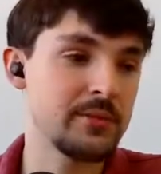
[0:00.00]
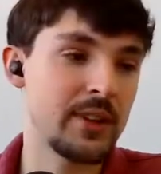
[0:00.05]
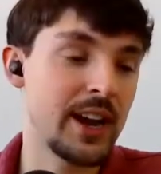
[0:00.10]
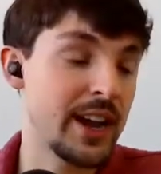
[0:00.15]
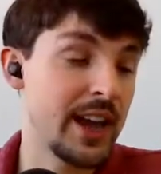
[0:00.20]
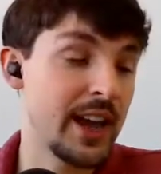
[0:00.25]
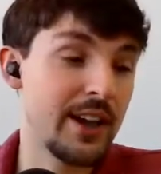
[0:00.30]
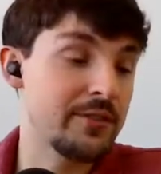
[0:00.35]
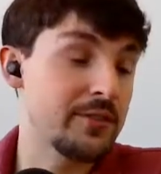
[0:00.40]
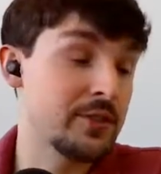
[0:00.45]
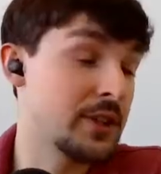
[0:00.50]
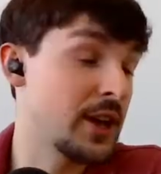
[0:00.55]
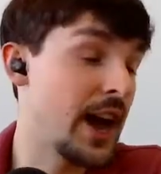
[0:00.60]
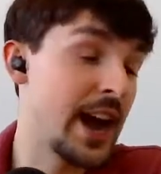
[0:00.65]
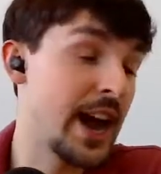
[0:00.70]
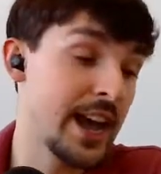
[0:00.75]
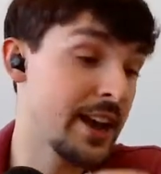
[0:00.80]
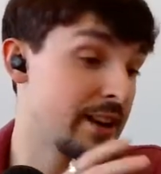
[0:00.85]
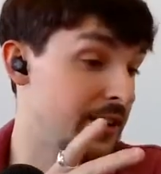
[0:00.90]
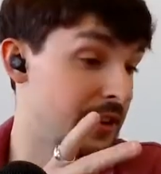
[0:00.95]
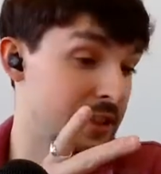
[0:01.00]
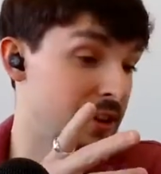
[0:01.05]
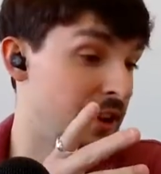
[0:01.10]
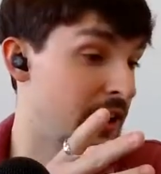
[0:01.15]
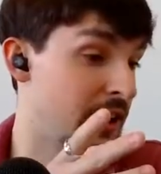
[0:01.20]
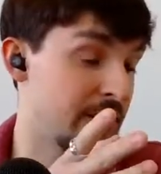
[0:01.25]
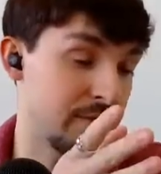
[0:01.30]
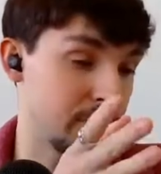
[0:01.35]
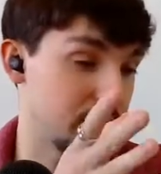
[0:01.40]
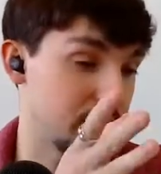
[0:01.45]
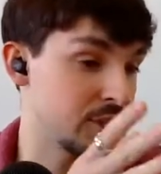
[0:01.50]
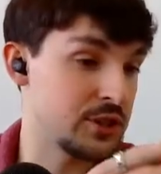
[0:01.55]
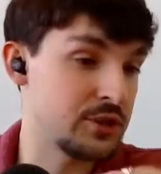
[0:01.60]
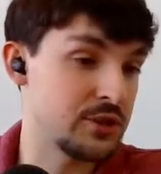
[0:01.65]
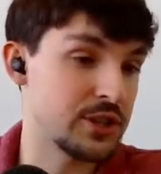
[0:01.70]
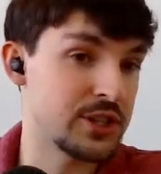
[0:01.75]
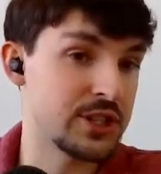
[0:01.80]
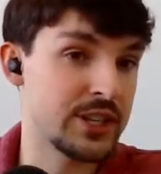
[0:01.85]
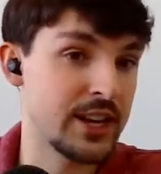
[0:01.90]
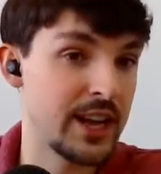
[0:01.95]
I hadn't thought of what you
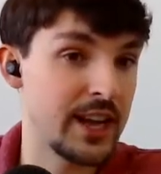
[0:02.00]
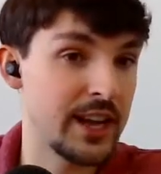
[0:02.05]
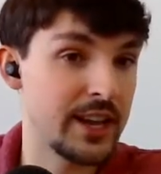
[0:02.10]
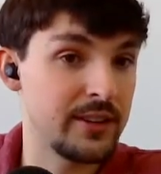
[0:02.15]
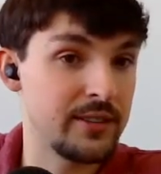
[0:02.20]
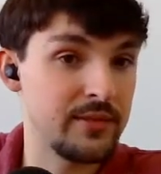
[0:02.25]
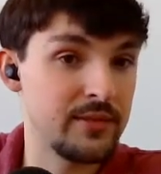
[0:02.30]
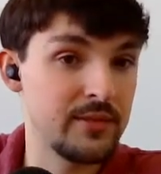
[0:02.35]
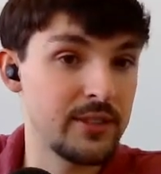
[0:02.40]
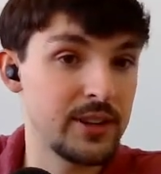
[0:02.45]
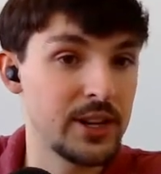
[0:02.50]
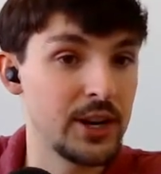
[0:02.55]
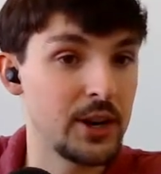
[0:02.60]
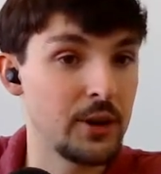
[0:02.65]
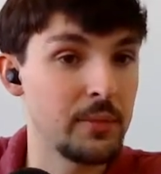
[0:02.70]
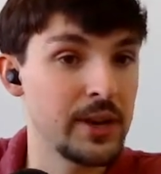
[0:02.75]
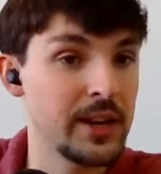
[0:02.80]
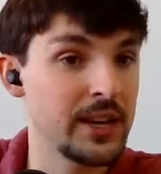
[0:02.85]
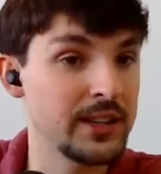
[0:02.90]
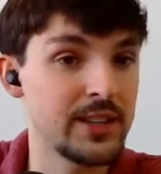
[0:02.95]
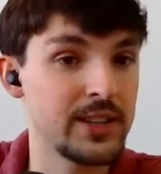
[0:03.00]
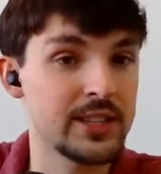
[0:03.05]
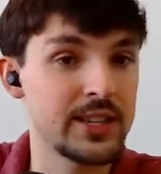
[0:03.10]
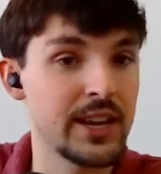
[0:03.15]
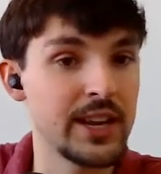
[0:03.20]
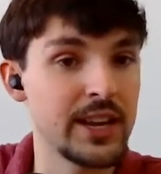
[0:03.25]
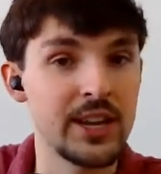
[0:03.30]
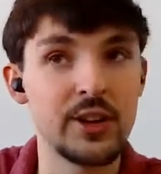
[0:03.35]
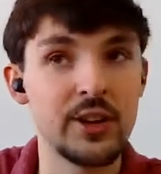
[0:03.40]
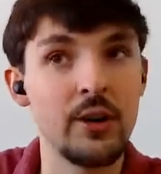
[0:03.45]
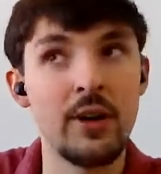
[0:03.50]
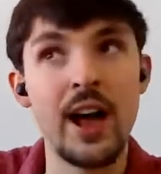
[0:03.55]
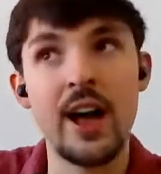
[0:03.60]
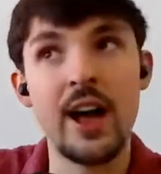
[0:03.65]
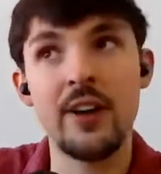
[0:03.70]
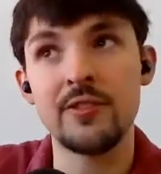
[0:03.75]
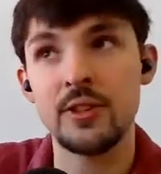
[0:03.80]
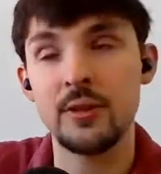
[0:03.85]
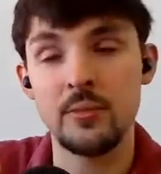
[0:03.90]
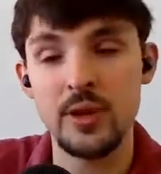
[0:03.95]
just said, because it's like you don't
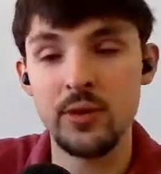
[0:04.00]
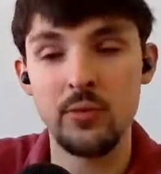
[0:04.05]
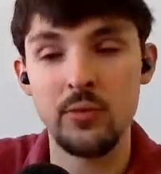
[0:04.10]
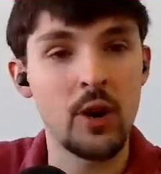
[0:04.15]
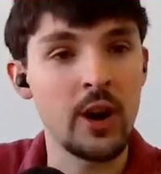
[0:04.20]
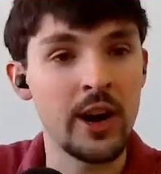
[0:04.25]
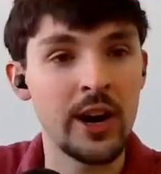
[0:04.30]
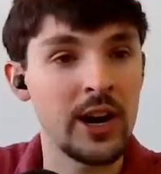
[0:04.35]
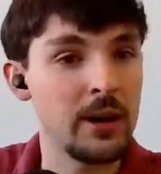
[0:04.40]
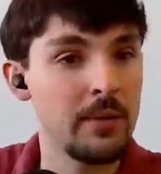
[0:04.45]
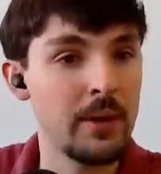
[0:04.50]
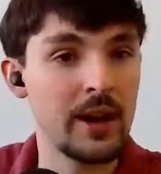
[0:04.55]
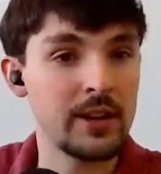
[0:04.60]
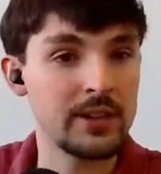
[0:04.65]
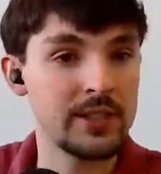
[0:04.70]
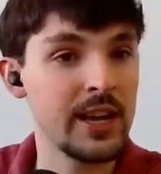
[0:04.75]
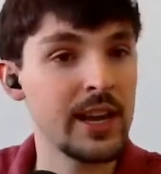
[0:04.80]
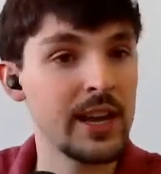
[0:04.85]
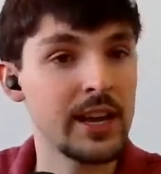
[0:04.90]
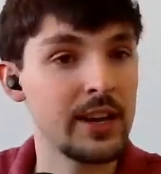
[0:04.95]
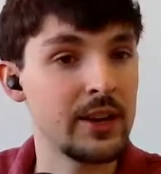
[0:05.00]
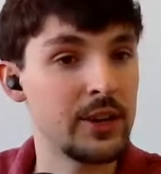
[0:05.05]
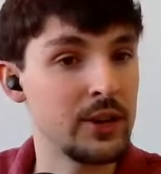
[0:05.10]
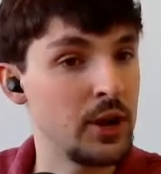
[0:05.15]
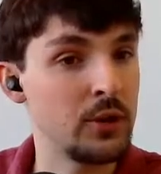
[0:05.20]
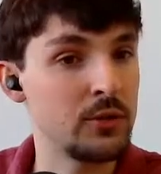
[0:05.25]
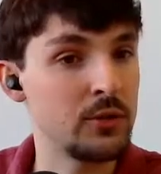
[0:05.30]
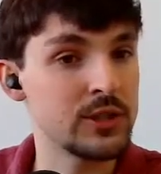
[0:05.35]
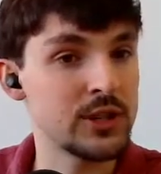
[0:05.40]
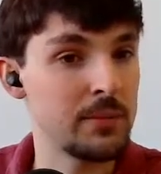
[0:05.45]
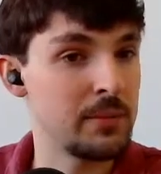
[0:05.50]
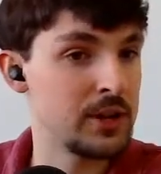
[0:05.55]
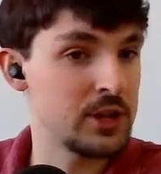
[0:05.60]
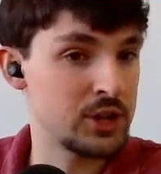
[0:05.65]
have to be worrying about taking notes.